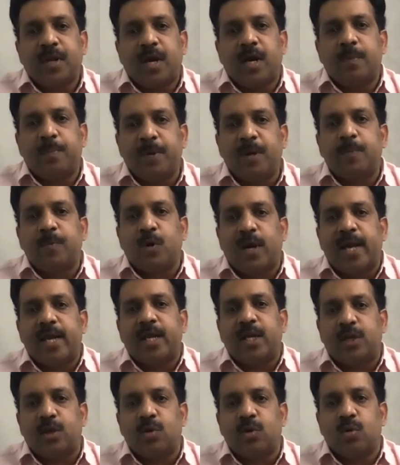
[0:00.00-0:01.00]
and people of like
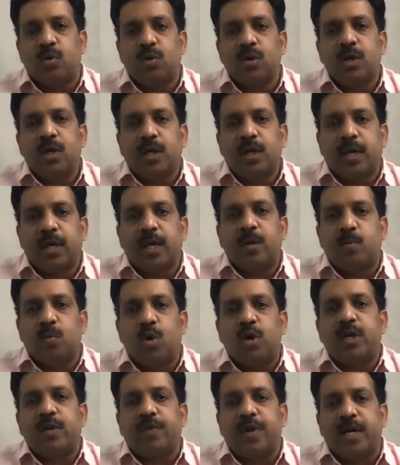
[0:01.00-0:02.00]
course. you can
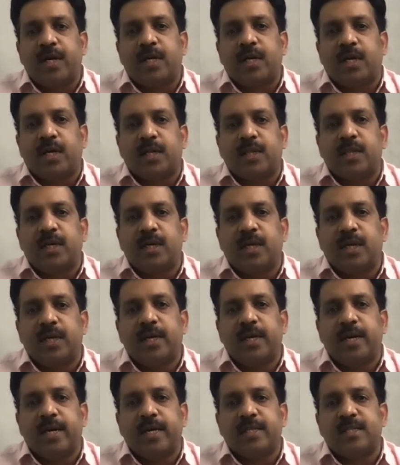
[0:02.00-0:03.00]
motivate uh, the
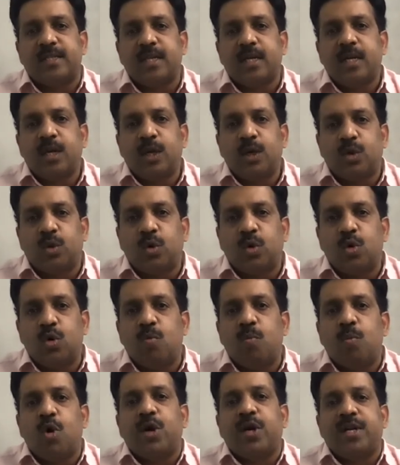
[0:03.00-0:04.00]
Indians to do
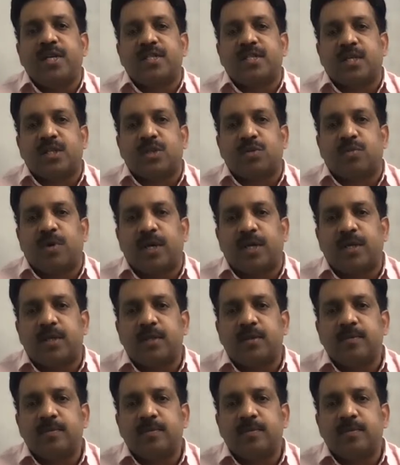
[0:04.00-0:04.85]
more research work?